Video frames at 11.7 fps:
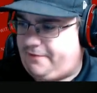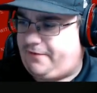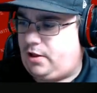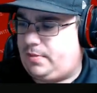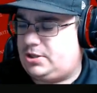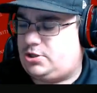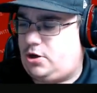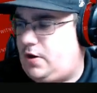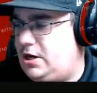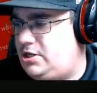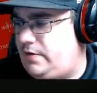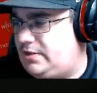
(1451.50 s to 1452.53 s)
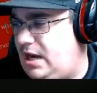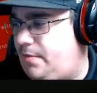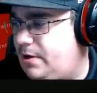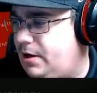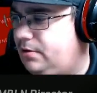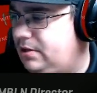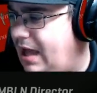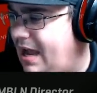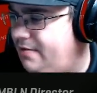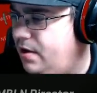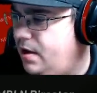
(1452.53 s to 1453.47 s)
follow button so you know each and every time we go
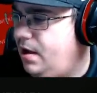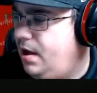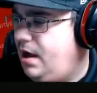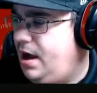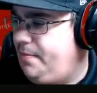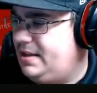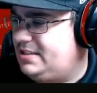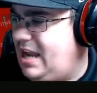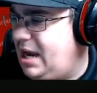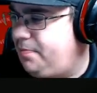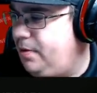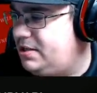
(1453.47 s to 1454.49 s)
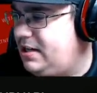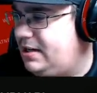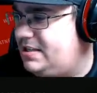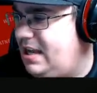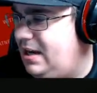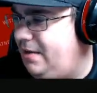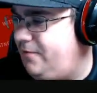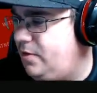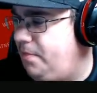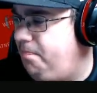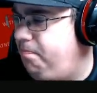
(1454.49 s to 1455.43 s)
live. As Dak Prescott setting up
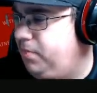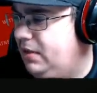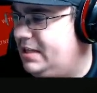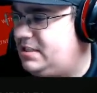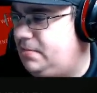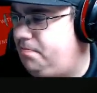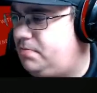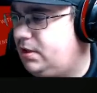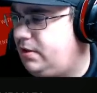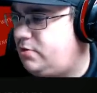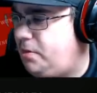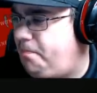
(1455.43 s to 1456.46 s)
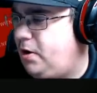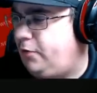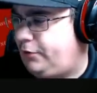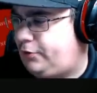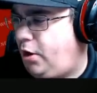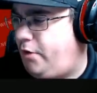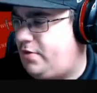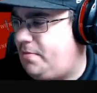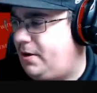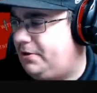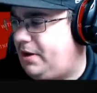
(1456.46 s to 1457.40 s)
for the blitz and delivers a beautiful throw over the
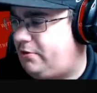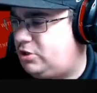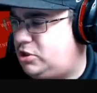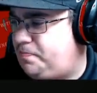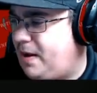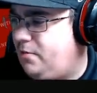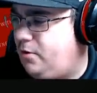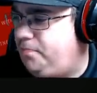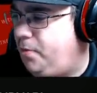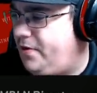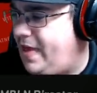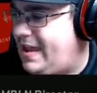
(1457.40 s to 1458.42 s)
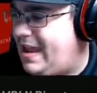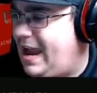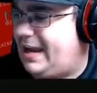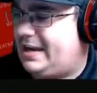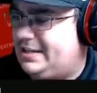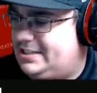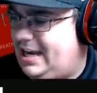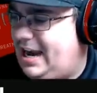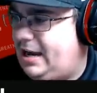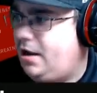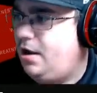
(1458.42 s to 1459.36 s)
middle. Another spin move. Boy, they can't
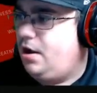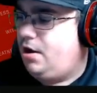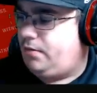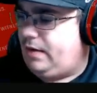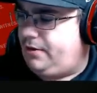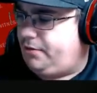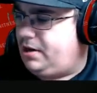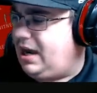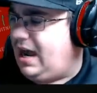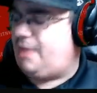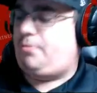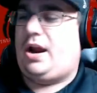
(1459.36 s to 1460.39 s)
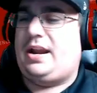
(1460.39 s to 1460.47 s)
contain Randall Cobb right